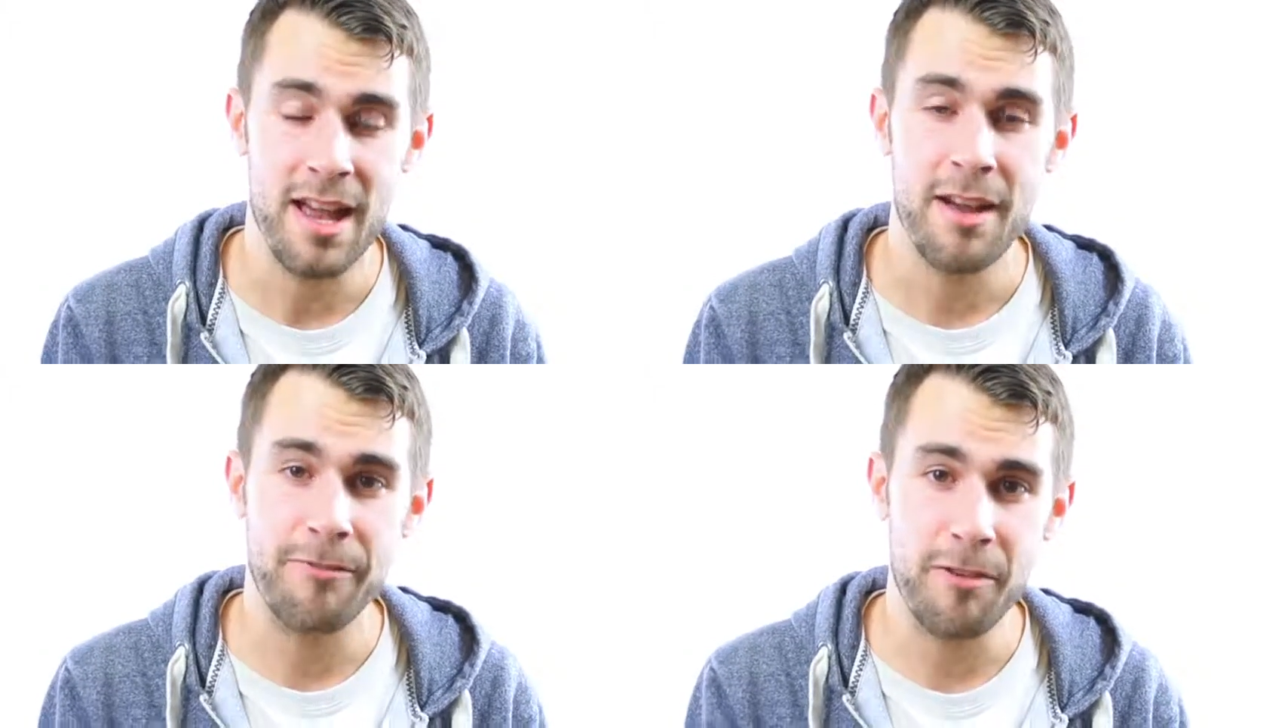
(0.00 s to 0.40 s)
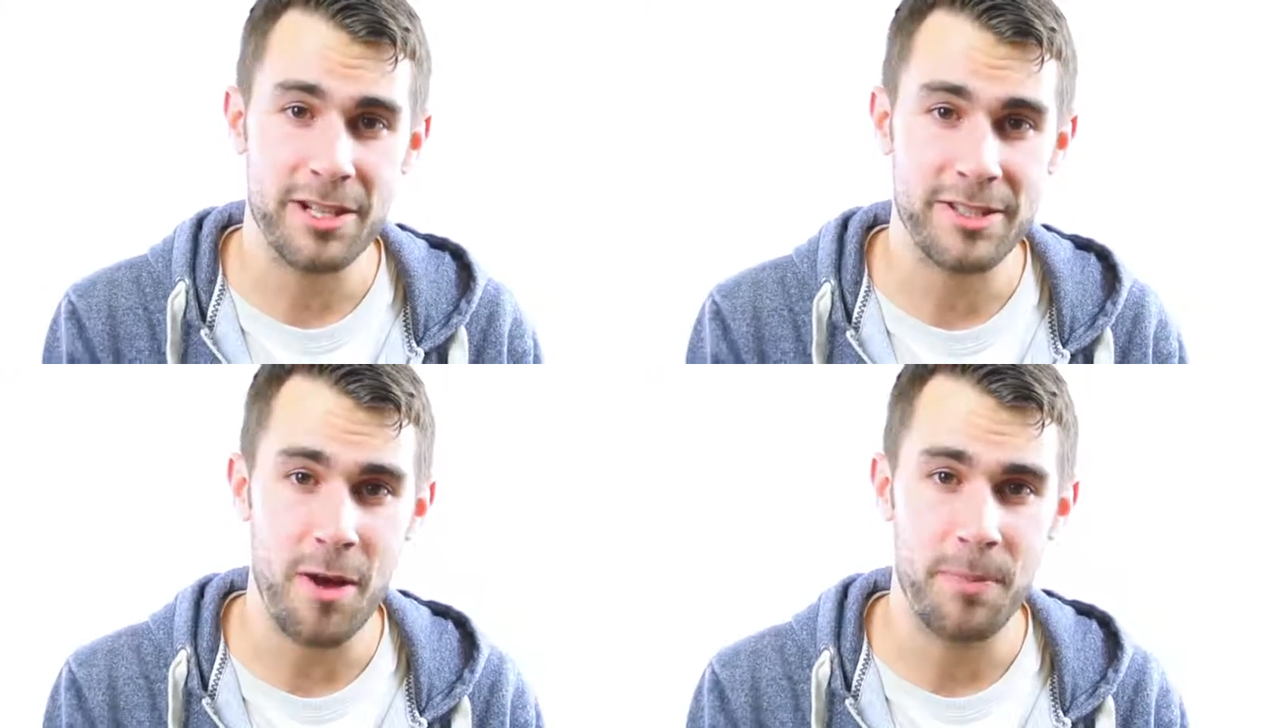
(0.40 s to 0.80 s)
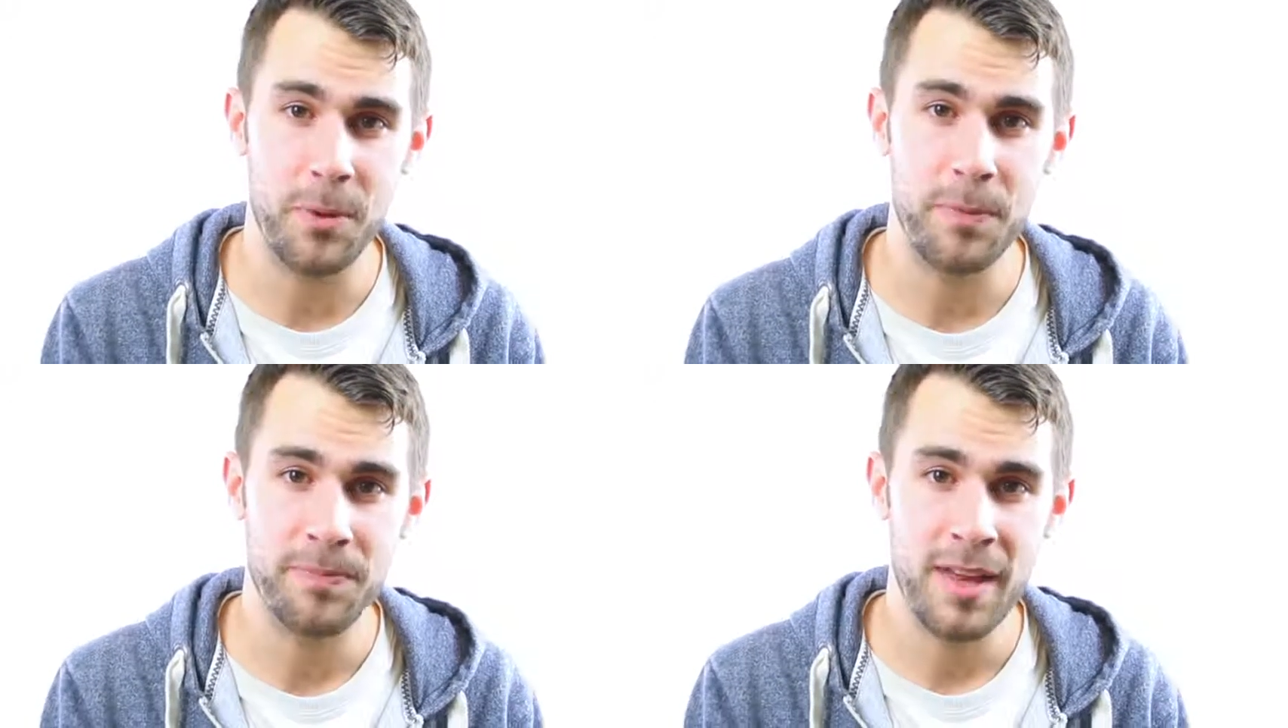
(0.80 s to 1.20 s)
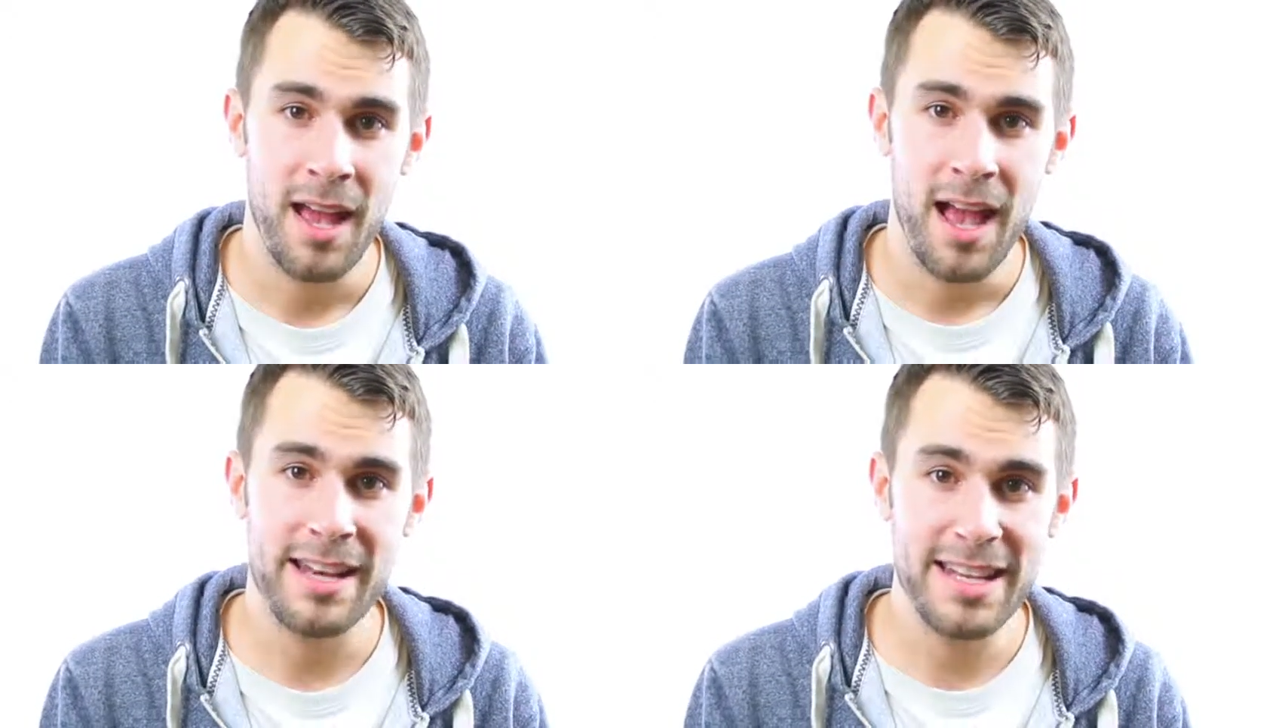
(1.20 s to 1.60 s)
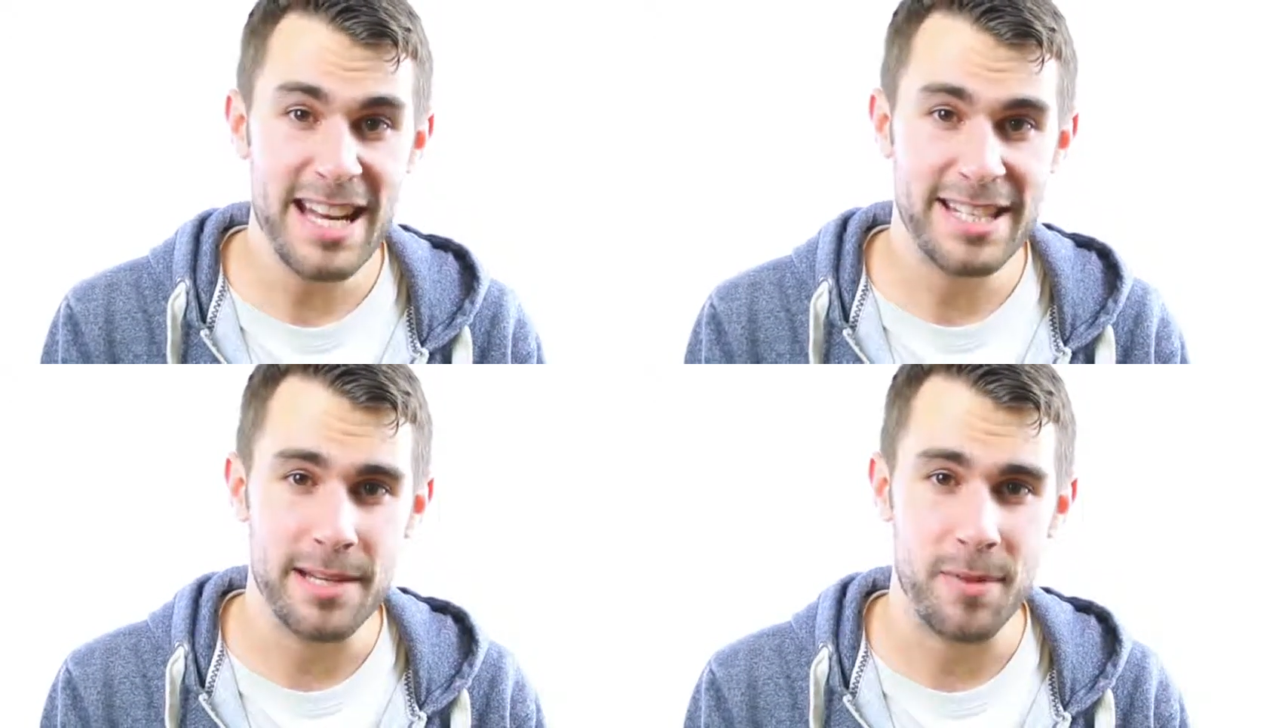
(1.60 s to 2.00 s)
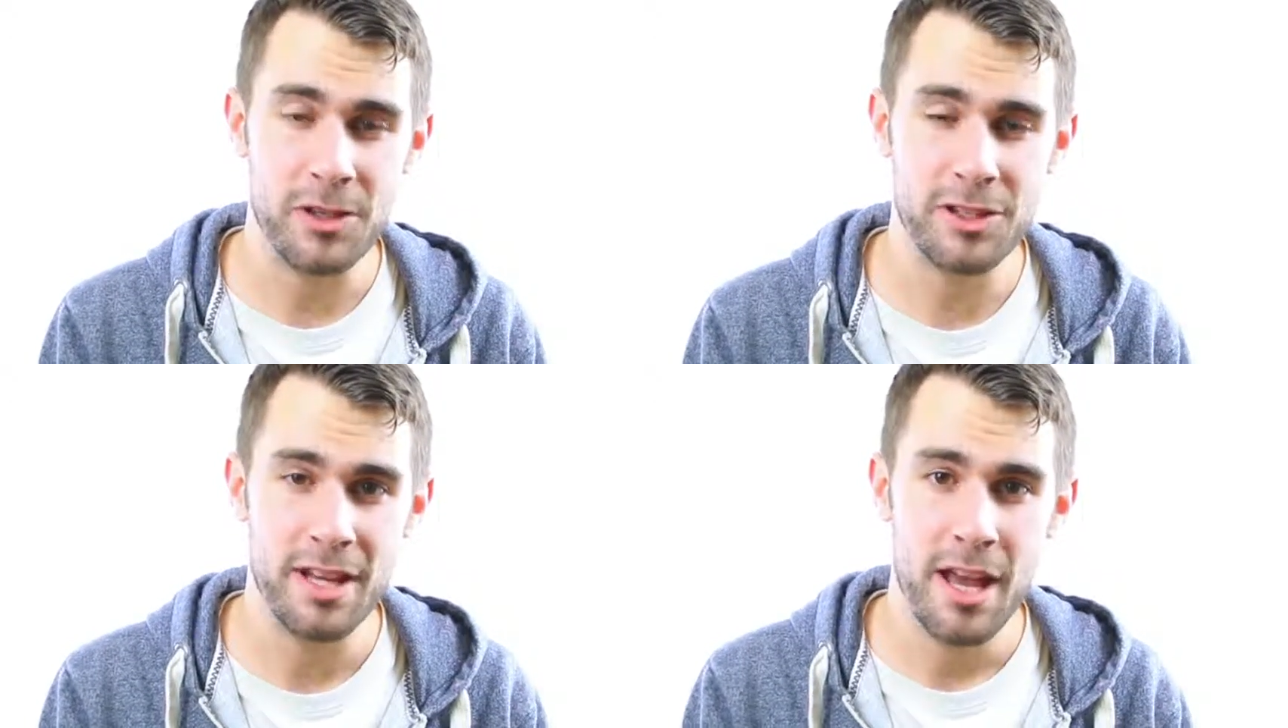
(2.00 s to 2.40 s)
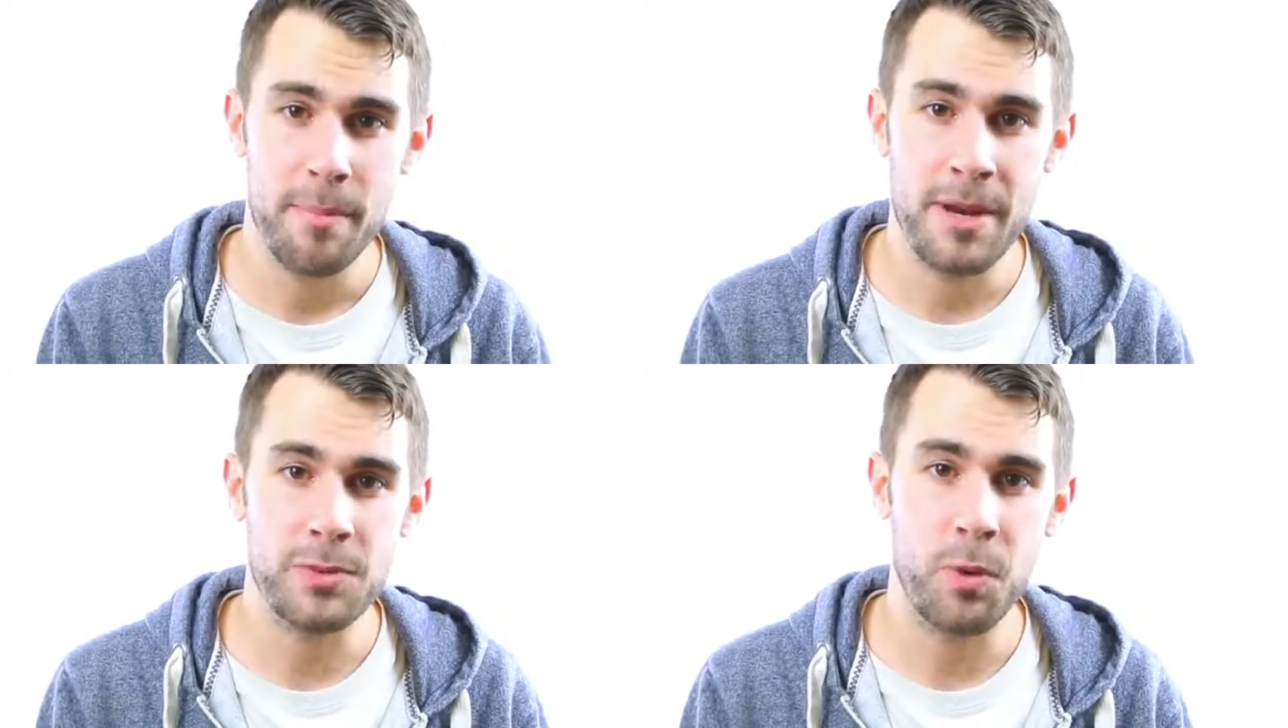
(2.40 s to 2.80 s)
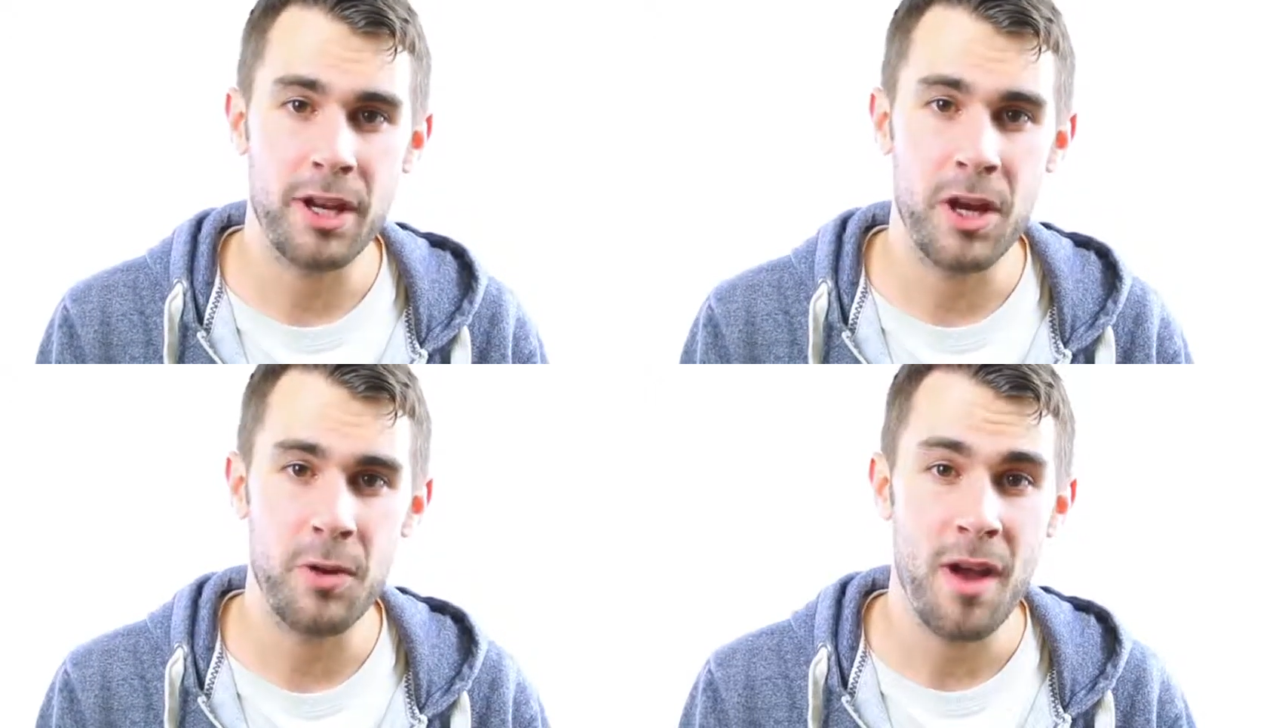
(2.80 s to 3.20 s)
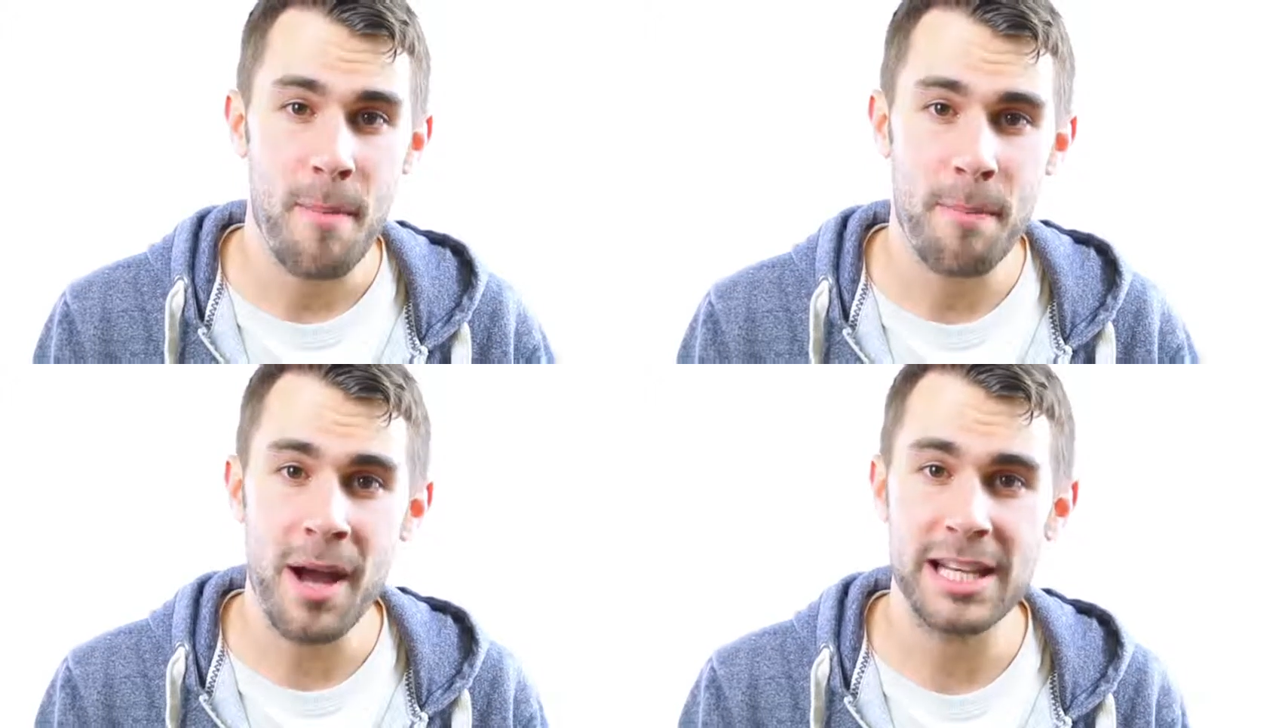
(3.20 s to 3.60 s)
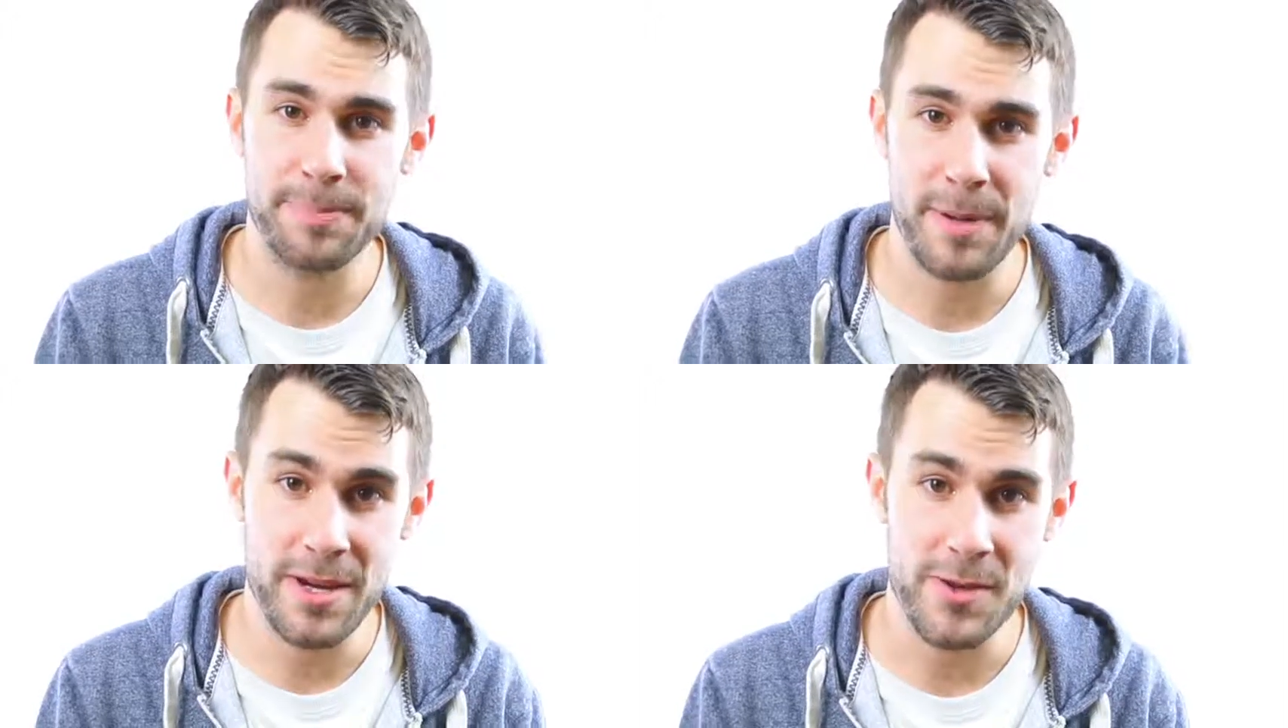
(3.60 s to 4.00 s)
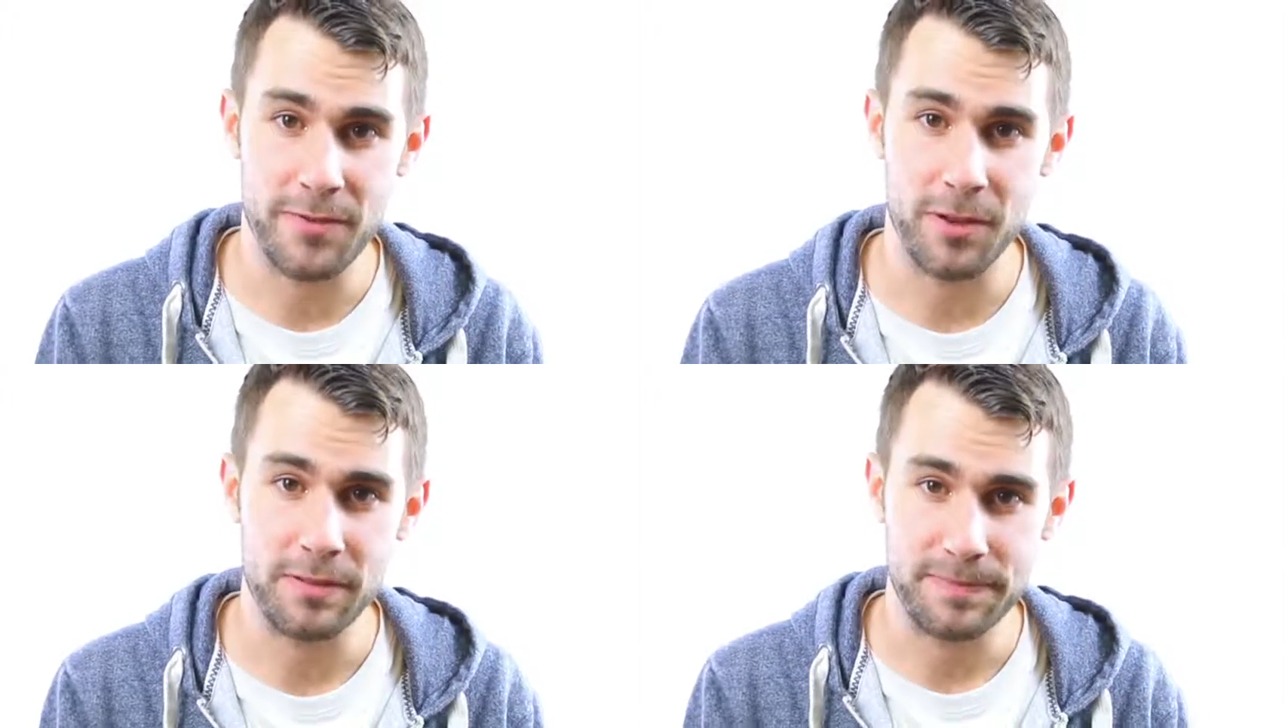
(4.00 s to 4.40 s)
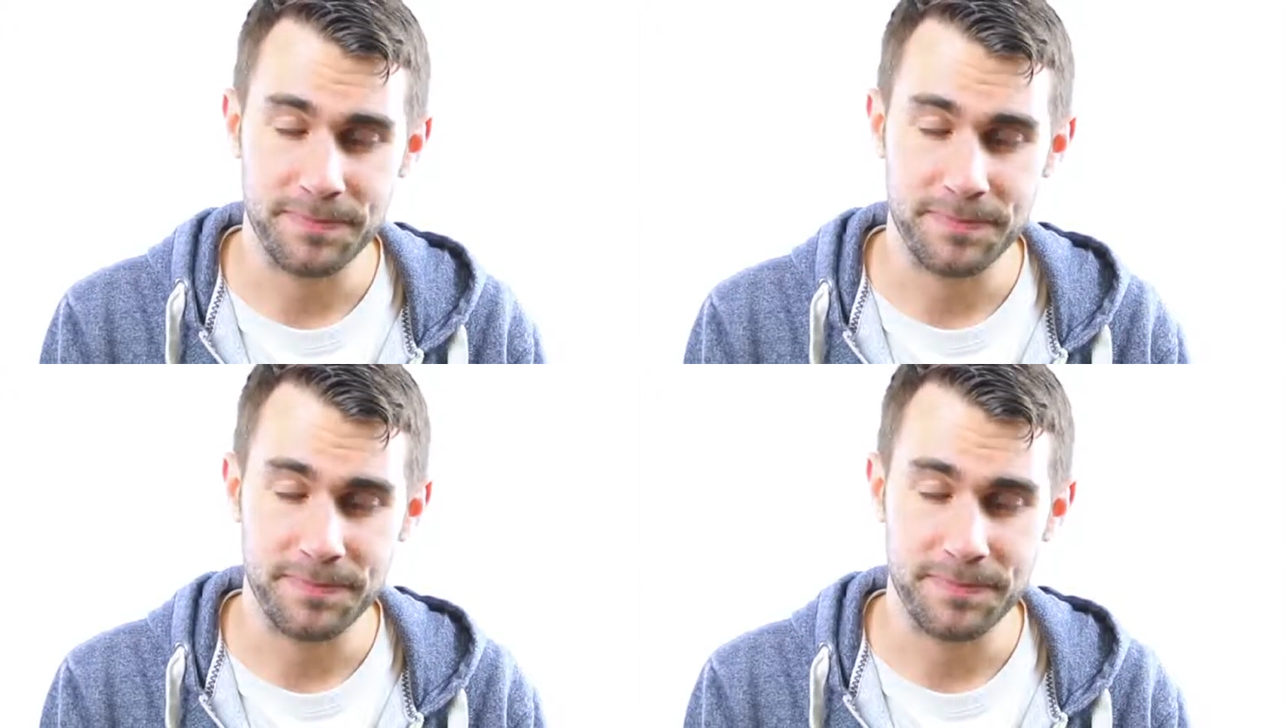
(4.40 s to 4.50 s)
For example, Onesimus means one who might be useful.